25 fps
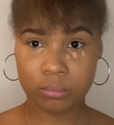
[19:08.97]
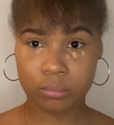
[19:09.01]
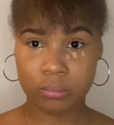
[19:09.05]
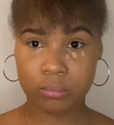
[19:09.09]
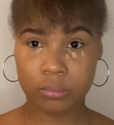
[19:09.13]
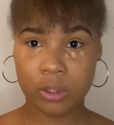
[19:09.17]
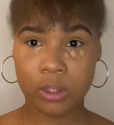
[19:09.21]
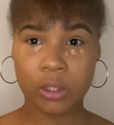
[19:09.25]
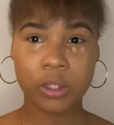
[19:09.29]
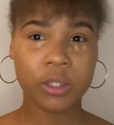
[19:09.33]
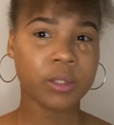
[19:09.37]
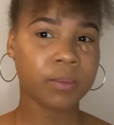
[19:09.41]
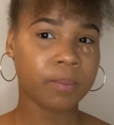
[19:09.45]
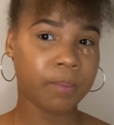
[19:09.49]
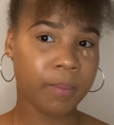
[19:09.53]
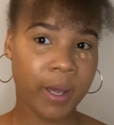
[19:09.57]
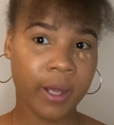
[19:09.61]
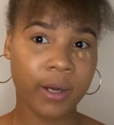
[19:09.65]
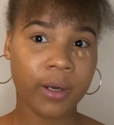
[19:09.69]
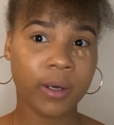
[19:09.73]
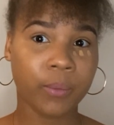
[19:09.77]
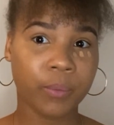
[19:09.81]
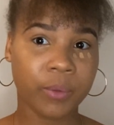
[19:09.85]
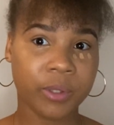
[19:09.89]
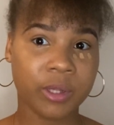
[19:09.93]
it looks
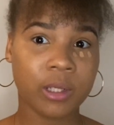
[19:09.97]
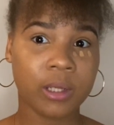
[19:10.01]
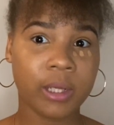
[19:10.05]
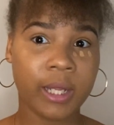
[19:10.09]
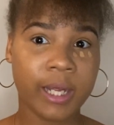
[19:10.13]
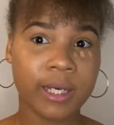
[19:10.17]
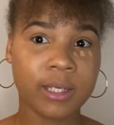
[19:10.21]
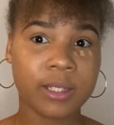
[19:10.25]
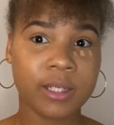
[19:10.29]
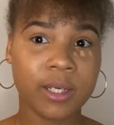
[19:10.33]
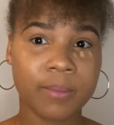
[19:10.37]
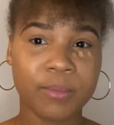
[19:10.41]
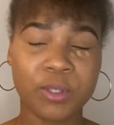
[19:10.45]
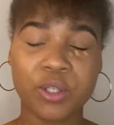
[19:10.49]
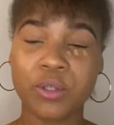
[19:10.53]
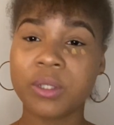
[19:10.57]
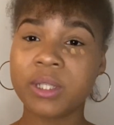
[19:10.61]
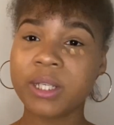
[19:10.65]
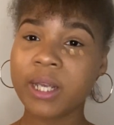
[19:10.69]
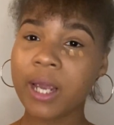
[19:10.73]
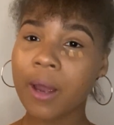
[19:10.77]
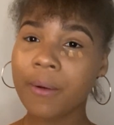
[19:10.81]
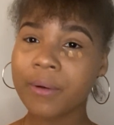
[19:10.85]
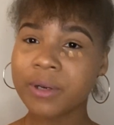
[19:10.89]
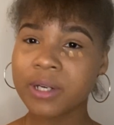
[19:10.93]
better with the light dim. Do you
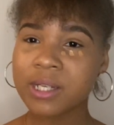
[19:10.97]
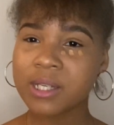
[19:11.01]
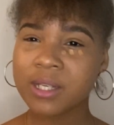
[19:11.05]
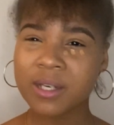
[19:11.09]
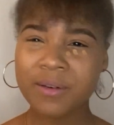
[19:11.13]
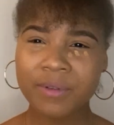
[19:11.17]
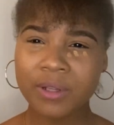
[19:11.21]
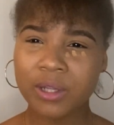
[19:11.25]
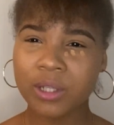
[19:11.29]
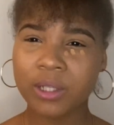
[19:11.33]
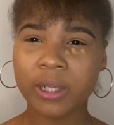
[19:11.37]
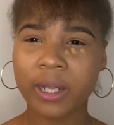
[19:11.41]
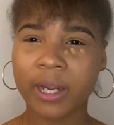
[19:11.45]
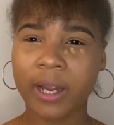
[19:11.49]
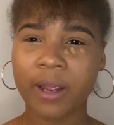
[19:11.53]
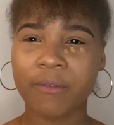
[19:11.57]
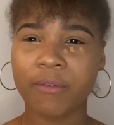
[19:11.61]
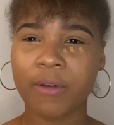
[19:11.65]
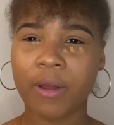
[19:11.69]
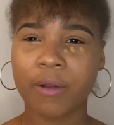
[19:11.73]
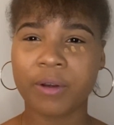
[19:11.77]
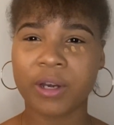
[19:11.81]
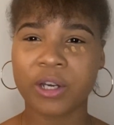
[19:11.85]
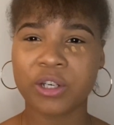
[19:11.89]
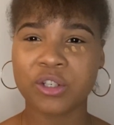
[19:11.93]
see how it doesn't even look like I have
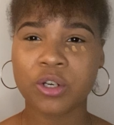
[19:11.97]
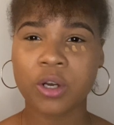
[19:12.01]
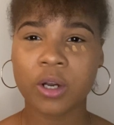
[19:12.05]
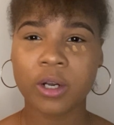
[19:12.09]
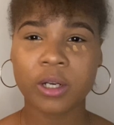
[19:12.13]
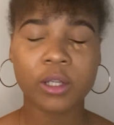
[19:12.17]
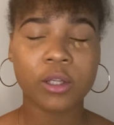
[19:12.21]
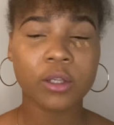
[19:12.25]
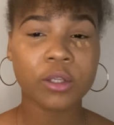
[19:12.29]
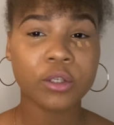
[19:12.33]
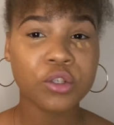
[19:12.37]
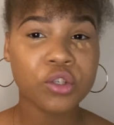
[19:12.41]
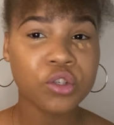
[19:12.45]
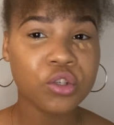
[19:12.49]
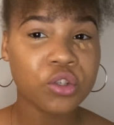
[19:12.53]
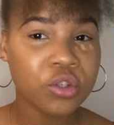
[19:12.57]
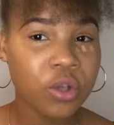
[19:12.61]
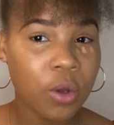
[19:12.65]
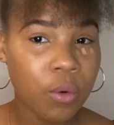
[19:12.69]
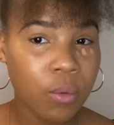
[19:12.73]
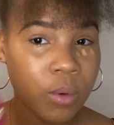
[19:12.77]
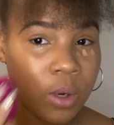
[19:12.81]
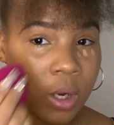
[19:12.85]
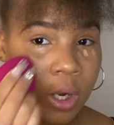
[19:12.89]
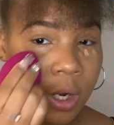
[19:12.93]
foundation on? It looks
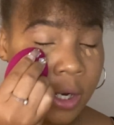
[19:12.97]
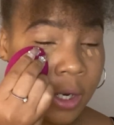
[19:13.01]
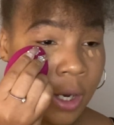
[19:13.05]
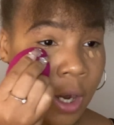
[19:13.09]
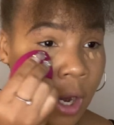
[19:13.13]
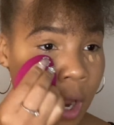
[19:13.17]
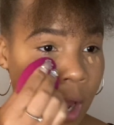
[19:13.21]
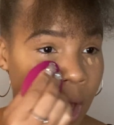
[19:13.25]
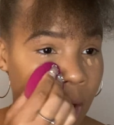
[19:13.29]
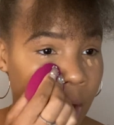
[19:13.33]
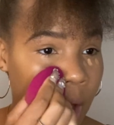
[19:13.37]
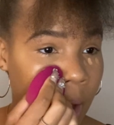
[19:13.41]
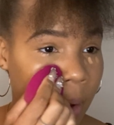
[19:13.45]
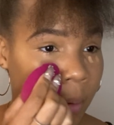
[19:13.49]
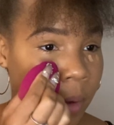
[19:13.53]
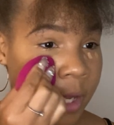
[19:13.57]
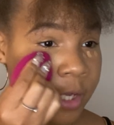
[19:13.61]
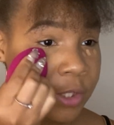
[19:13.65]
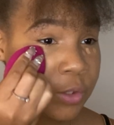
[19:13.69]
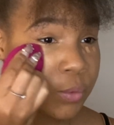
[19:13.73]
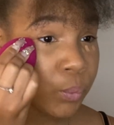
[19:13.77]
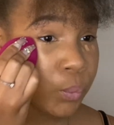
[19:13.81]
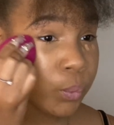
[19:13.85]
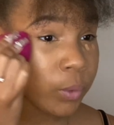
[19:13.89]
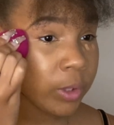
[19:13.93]
so good.
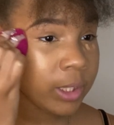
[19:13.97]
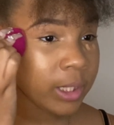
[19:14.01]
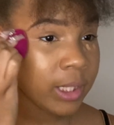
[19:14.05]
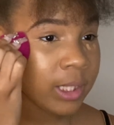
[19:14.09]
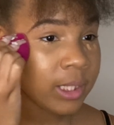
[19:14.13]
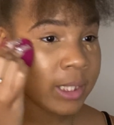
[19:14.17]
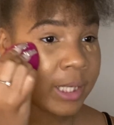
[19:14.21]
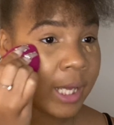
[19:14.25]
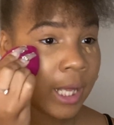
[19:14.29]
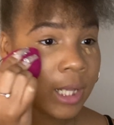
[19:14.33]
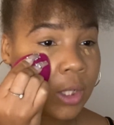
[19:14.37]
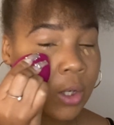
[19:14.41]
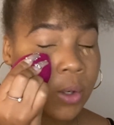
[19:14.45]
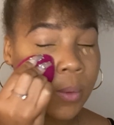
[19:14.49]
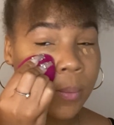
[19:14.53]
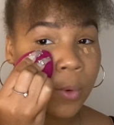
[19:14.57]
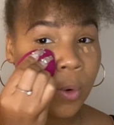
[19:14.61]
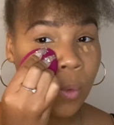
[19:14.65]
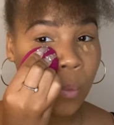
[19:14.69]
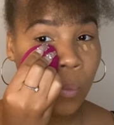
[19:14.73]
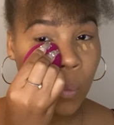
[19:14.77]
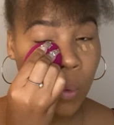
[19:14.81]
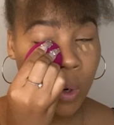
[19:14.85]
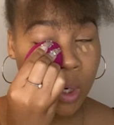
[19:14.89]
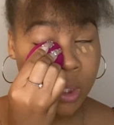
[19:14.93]
It's really yellow, but
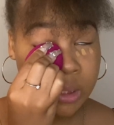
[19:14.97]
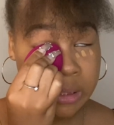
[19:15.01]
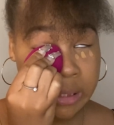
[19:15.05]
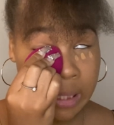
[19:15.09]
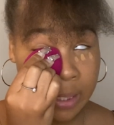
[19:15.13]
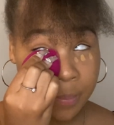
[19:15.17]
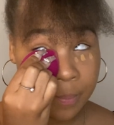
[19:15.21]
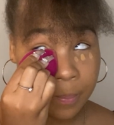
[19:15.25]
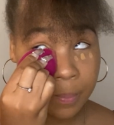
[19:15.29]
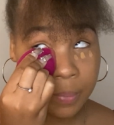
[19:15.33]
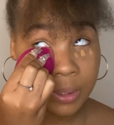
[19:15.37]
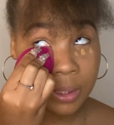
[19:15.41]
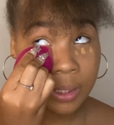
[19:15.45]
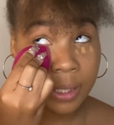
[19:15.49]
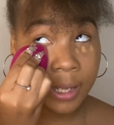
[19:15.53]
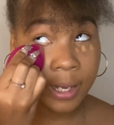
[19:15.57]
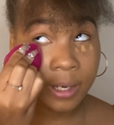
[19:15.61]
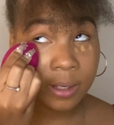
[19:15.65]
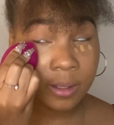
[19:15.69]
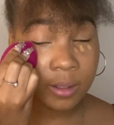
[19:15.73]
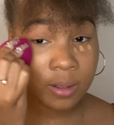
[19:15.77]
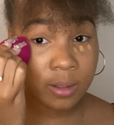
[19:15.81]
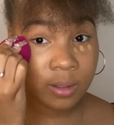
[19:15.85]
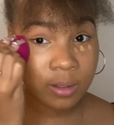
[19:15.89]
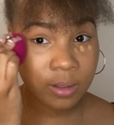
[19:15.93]
once I
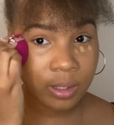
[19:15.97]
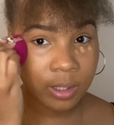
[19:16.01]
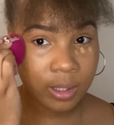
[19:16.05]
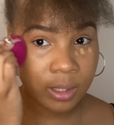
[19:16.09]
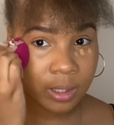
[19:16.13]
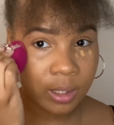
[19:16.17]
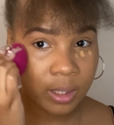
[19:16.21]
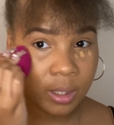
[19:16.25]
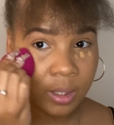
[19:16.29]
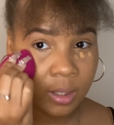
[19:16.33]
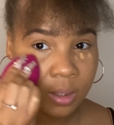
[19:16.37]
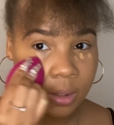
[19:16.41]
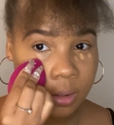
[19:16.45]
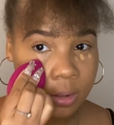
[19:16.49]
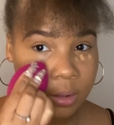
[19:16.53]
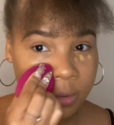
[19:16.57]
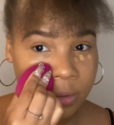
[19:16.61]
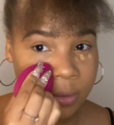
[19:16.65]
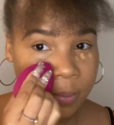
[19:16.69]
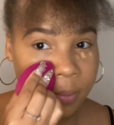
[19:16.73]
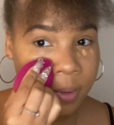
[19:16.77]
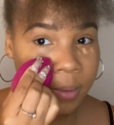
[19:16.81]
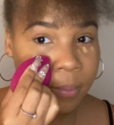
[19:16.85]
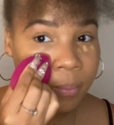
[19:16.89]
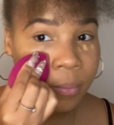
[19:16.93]
blend it in a little
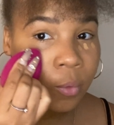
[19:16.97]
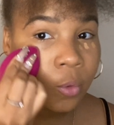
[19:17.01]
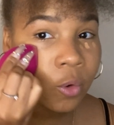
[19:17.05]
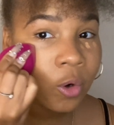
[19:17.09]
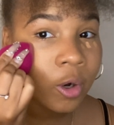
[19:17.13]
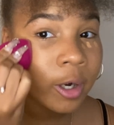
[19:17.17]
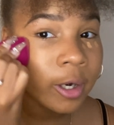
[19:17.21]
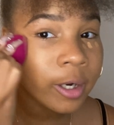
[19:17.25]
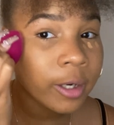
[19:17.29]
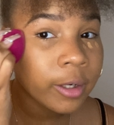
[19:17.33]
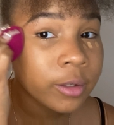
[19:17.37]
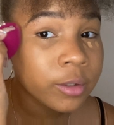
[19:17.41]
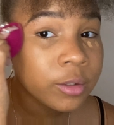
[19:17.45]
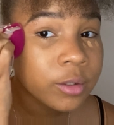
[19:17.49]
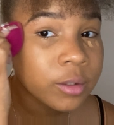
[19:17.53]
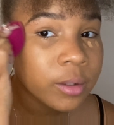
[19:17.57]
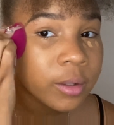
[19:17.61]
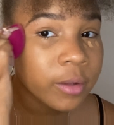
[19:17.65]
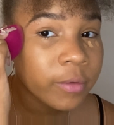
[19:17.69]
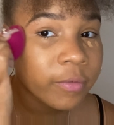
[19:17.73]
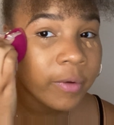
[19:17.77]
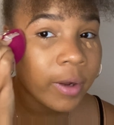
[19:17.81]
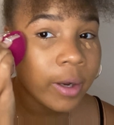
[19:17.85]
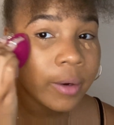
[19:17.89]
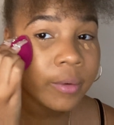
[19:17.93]
bit more into the
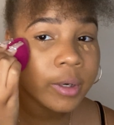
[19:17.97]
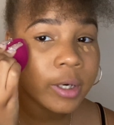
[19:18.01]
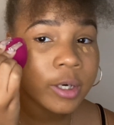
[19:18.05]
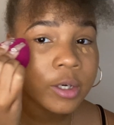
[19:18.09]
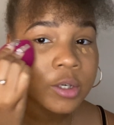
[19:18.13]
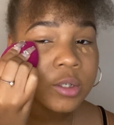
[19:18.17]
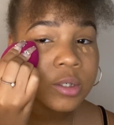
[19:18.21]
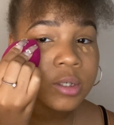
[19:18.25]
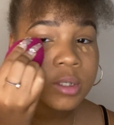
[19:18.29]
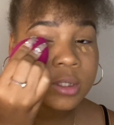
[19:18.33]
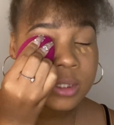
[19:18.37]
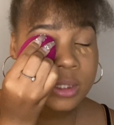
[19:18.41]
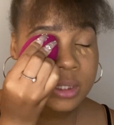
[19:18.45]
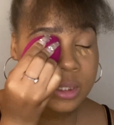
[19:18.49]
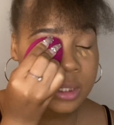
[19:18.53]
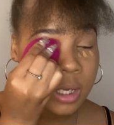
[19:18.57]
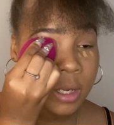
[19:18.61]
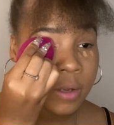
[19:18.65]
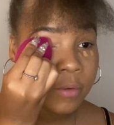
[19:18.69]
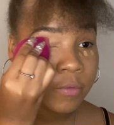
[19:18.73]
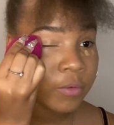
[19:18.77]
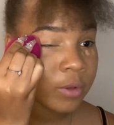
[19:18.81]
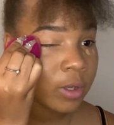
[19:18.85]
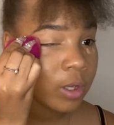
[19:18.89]
foundation and stuff,